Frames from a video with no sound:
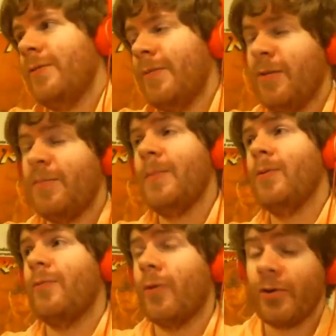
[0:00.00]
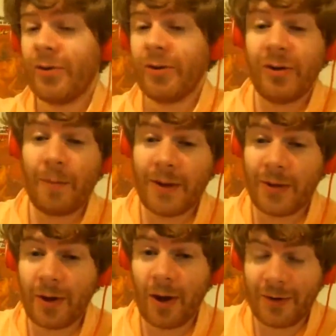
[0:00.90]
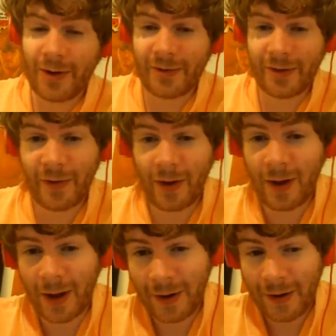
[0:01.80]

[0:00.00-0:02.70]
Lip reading: But people, of course, can debate the context of hot.